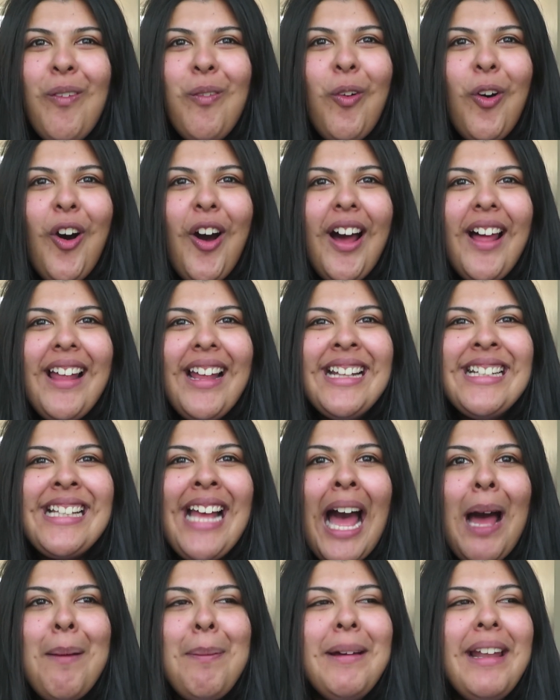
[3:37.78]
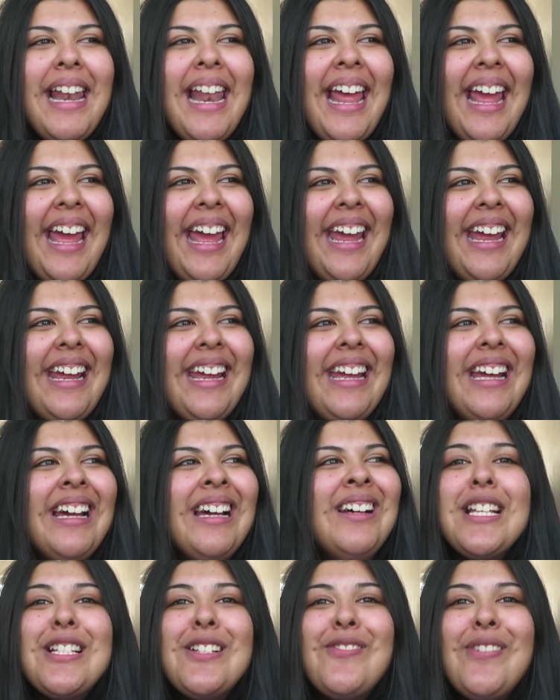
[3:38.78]
What is happening?
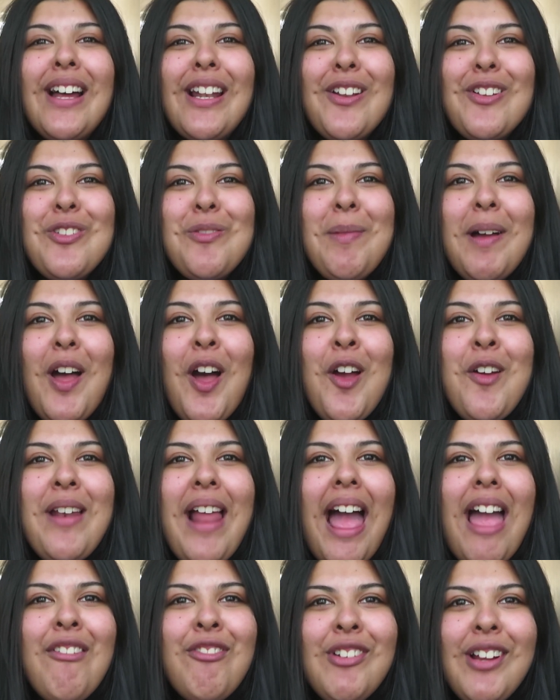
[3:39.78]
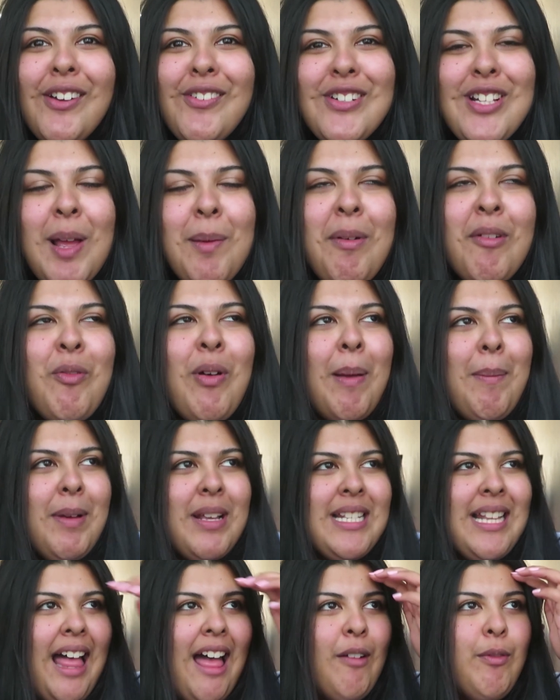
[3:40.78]
It's the fact I was on my own. Every other time I've wet
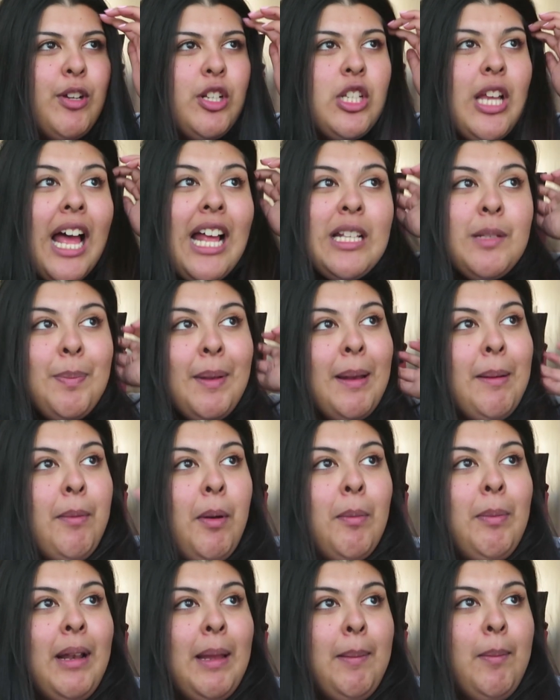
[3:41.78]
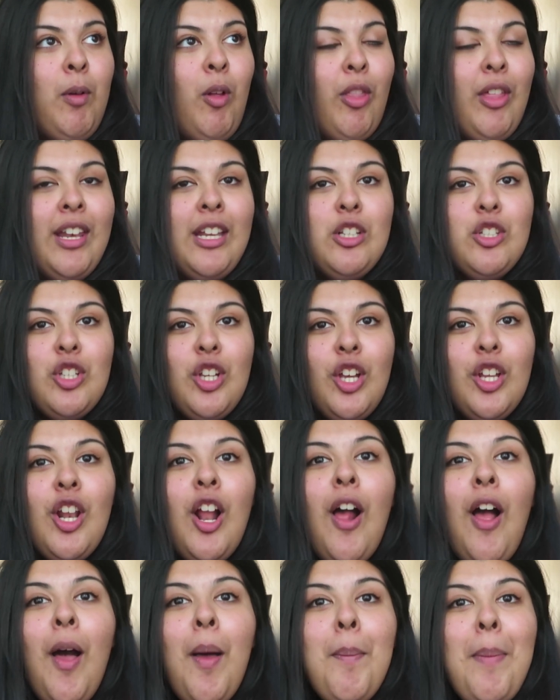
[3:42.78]
myself, which has been probably more than it should,
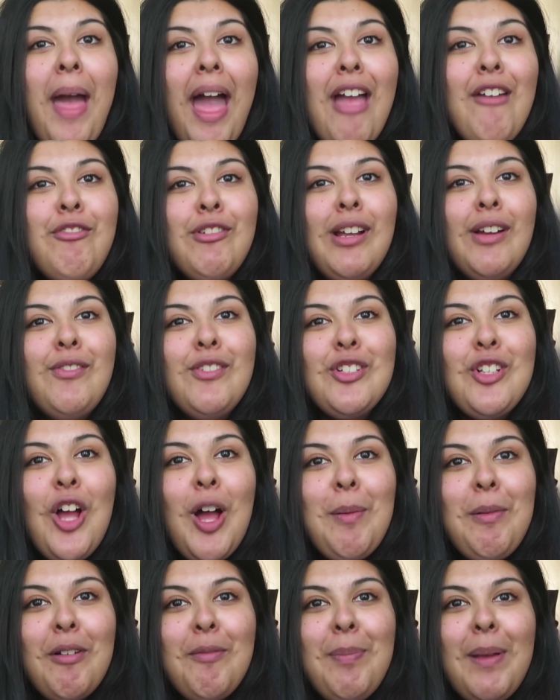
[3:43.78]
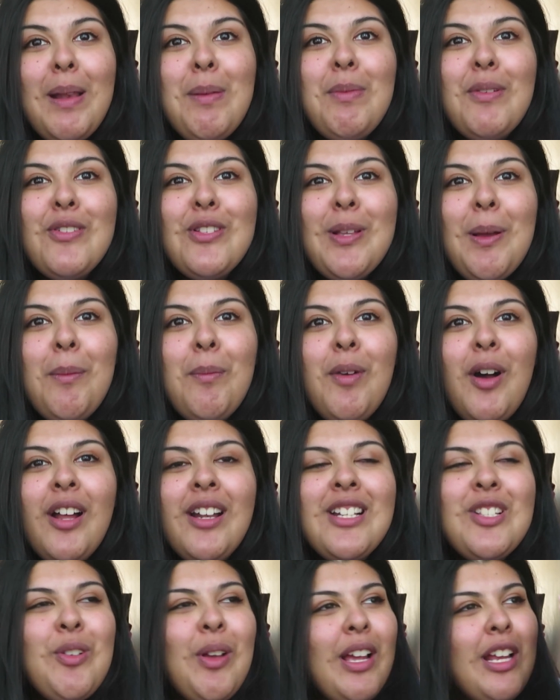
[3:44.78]
but every other time I've been with
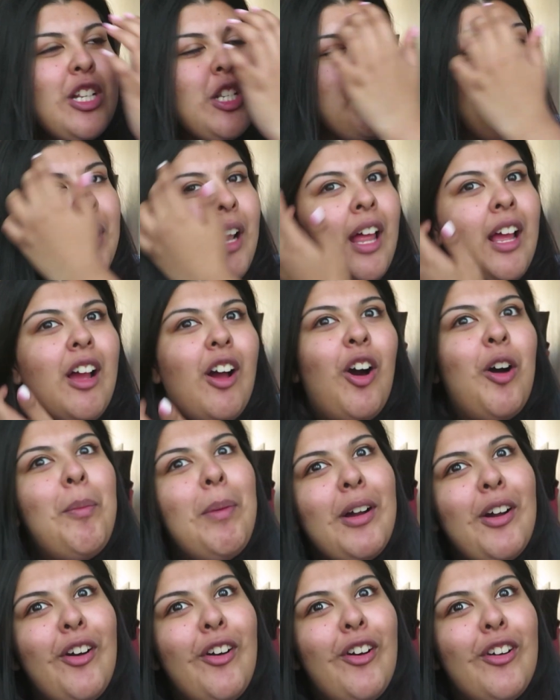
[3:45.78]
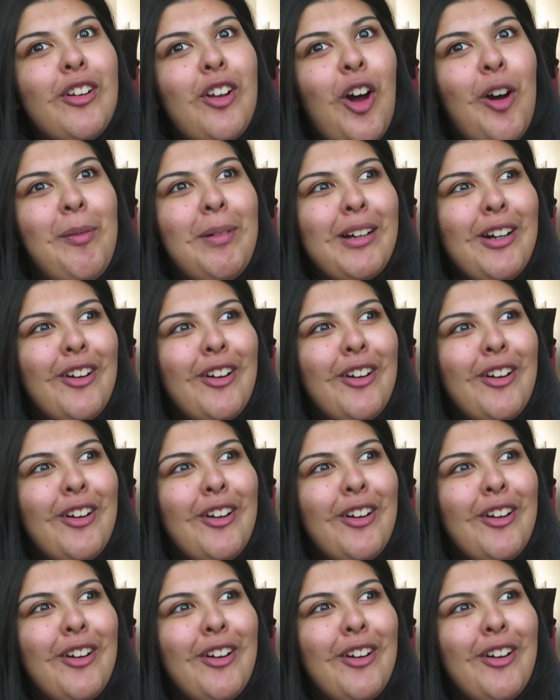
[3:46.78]
someone, so I could just be like, oh my God, like,